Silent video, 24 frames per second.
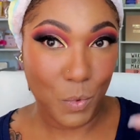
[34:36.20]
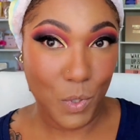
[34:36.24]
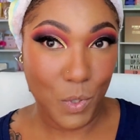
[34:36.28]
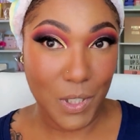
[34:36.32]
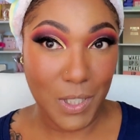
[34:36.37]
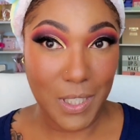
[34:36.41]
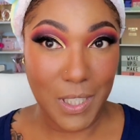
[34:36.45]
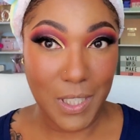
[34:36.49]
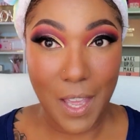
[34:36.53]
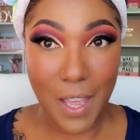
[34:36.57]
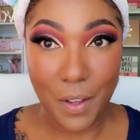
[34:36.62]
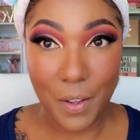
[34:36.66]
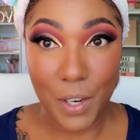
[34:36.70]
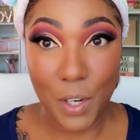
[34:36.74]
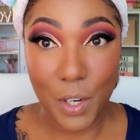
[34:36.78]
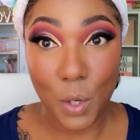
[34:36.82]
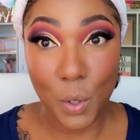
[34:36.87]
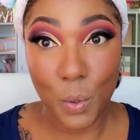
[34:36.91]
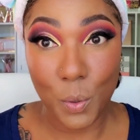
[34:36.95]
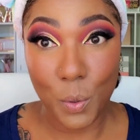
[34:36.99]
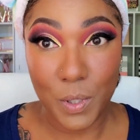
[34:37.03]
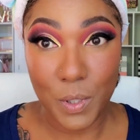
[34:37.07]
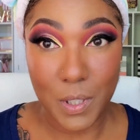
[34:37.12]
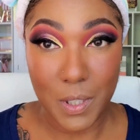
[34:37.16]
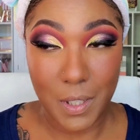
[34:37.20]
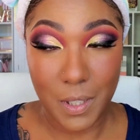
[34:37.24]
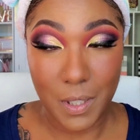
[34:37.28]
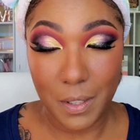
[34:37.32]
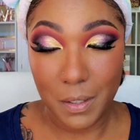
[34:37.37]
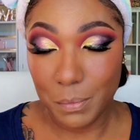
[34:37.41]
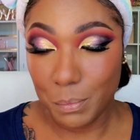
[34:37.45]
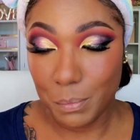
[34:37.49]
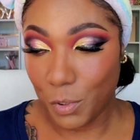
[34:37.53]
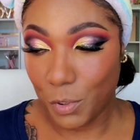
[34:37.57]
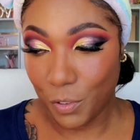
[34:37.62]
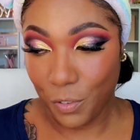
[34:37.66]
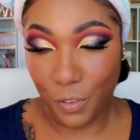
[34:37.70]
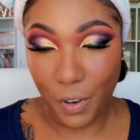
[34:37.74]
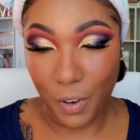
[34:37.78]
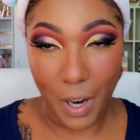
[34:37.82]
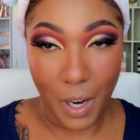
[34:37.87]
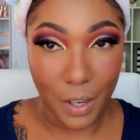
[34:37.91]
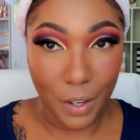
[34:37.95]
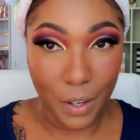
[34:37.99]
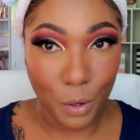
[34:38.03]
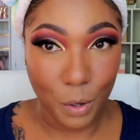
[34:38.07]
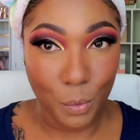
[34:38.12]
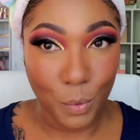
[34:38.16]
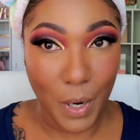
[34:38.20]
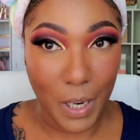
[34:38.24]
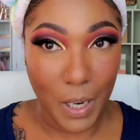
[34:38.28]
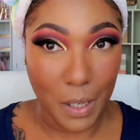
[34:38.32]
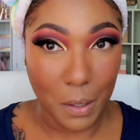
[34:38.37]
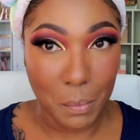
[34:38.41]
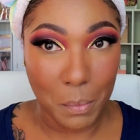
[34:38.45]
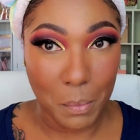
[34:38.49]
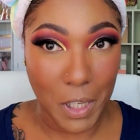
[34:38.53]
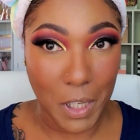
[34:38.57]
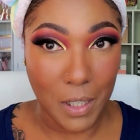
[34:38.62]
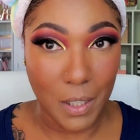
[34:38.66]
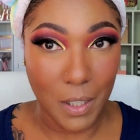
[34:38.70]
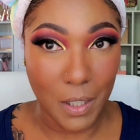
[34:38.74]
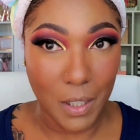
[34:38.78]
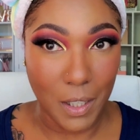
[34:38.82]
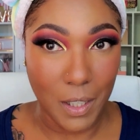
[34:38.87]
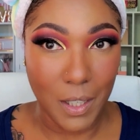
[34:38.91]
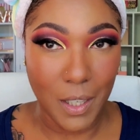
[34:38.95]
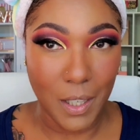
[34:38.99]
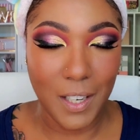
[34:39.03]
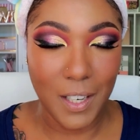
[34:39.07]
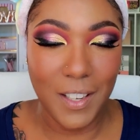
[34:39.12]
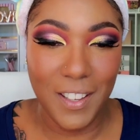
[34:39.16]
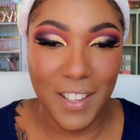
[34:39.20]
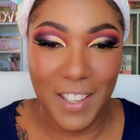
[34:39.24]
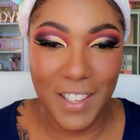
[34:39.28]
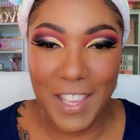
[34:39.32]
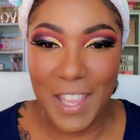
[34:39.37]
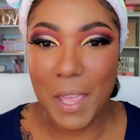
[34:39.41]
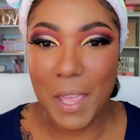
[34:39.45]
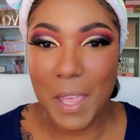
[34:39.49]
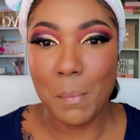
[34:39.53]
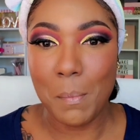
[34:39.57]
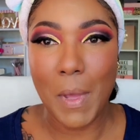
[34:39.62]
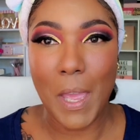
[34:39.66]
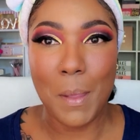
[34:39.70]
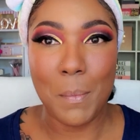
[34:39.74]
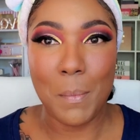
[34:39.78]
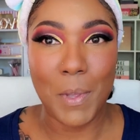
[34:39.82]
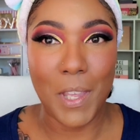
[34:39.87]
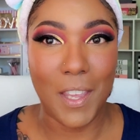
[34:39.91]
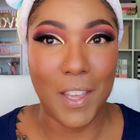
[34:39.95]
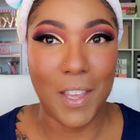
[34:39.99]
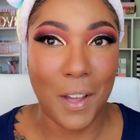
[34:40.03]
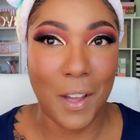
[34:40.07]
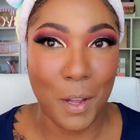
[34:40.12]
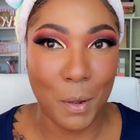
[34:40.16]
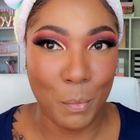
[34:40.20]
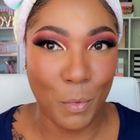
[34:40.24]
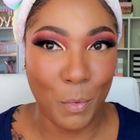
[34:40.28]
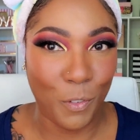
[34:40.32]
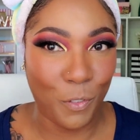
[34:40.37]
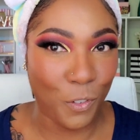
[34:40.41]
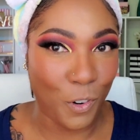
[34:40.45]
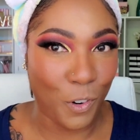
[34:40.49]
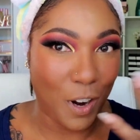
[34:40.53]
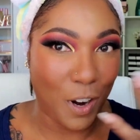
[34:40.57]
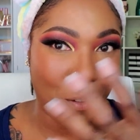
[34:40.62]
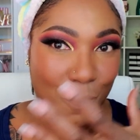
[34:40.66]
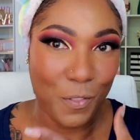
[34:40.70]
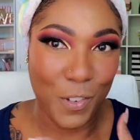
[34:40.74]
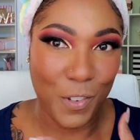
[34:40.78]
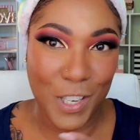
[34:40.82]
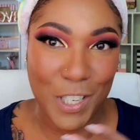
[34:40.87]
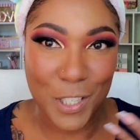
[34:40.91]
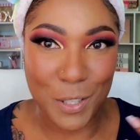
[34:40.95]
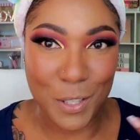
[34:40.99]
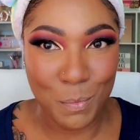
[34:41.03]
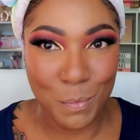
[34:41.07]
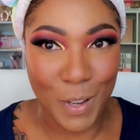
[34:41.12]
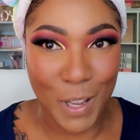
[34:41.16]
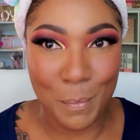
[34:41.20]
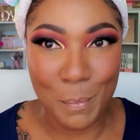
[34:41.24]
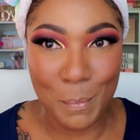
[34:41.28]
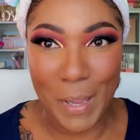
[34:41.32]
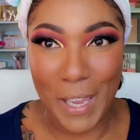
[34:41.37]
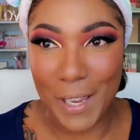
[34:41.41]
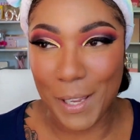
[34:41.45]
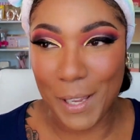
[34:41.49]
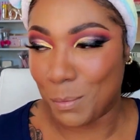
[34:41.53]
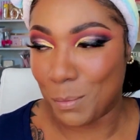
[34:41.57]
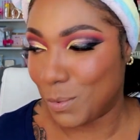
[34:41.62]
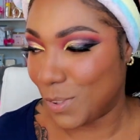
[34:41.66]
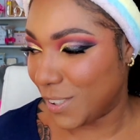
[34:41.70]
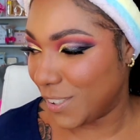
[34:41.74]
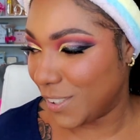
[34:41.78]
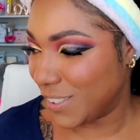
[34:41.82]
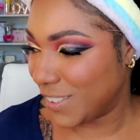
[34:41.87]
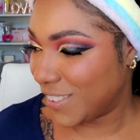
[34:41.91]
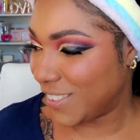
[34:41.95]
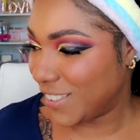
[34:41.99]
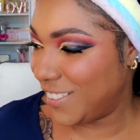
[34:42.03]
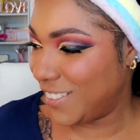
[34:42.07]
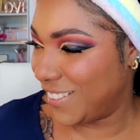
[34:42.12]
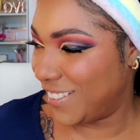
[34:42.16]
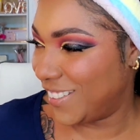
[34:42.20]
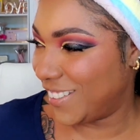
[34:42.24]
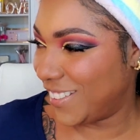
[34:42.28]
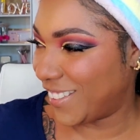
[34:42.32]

we'll see how it holds up before I go recommending it. it might be gone before I finish my makeup look.